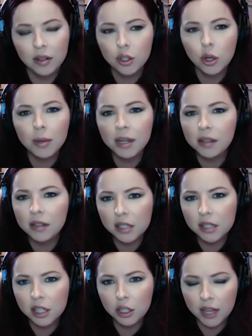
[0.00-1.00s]
so many
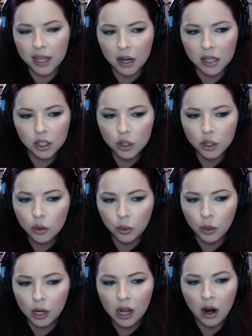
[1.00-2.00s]
things that you cannot
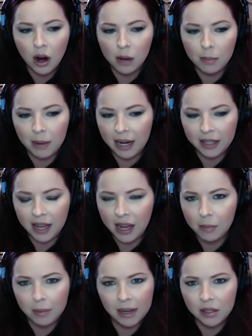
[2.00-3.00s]
do on
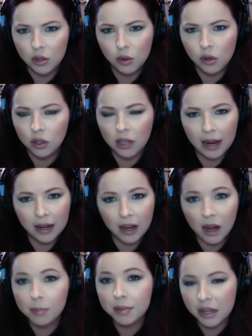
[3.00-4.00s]
Bandcamp, Bandzoogle, like
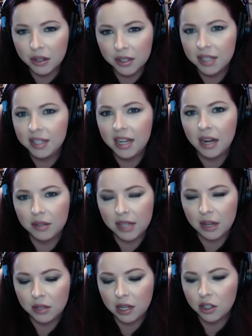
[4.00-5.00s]
upsells and
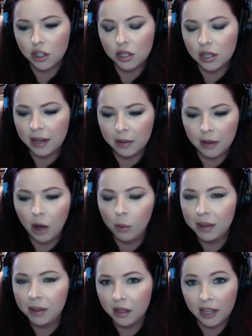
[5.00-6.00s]
downsells. That's just like
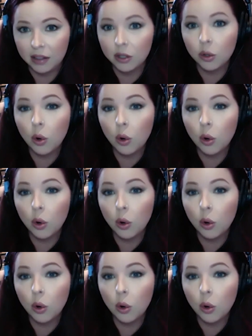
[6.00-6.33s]
helping, like little